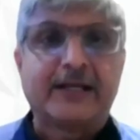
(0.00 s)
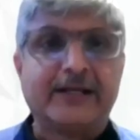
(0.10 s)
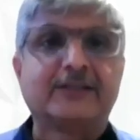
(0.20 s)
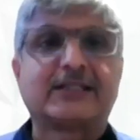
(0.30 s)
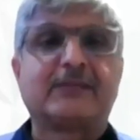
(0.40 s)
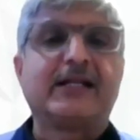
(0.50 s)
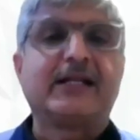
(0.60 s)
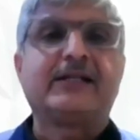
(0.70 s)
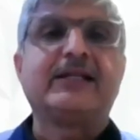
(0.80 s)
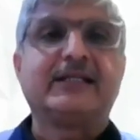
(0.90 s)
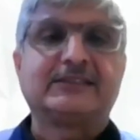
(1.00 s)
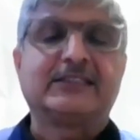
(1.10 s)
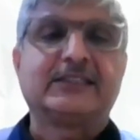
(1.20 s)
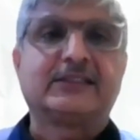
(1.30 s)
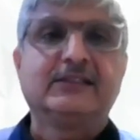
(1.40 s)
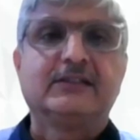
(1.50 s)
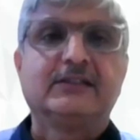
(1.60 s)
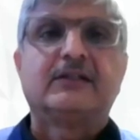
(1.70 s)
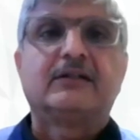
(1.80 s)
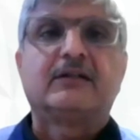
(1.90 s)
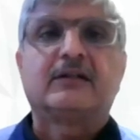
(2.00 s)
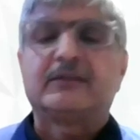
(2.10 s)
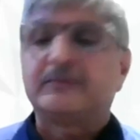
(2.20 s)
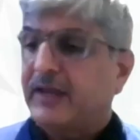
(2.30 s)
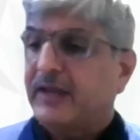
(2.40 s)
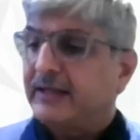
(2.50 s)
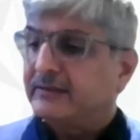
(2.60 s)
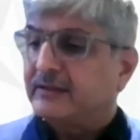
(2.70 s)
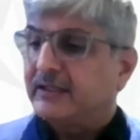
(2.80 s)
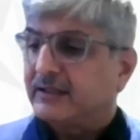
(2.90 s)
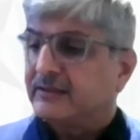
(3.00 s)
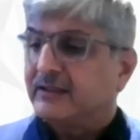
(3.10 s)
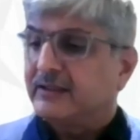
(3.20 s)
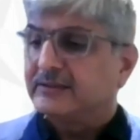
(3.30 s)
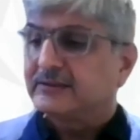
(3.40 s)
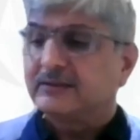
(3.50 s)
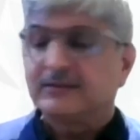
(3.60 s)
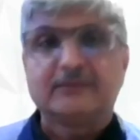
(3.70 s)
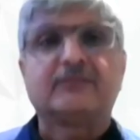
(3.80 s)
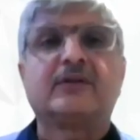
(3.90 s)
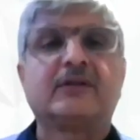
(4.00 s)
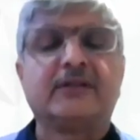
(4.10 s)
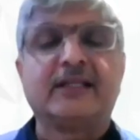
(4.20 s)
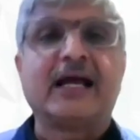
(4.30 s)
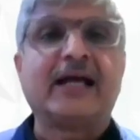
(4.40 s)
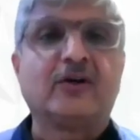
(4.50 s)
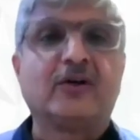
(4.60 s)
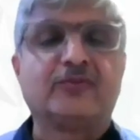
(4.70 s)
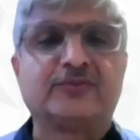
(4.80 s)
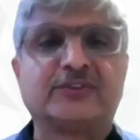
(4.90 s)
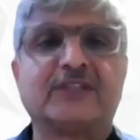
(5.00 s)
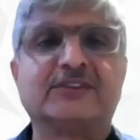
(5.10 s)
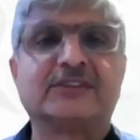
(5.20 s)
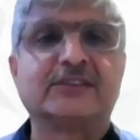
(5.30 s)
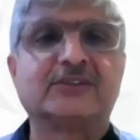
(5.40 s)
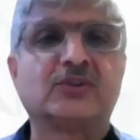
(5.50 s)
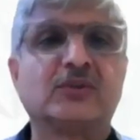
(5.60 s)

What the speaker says: indiscriminately, etc. And the other is the denial of services.